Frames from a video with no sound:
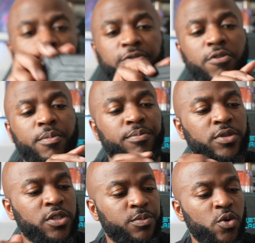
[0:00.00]
from
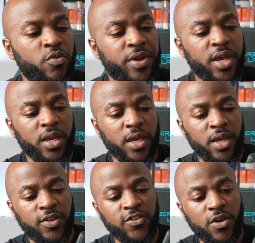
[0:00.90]
Small Rig.
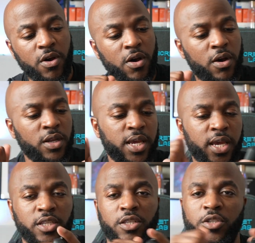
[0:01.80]
It's a hard
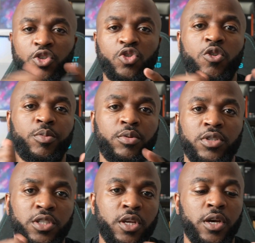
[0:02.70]
case, durable,
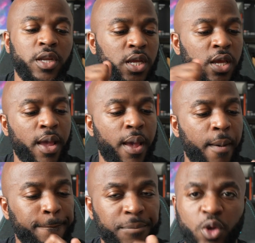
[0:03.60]
sturdy,
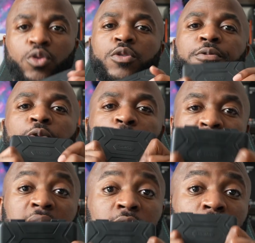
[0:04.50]
beautiful piece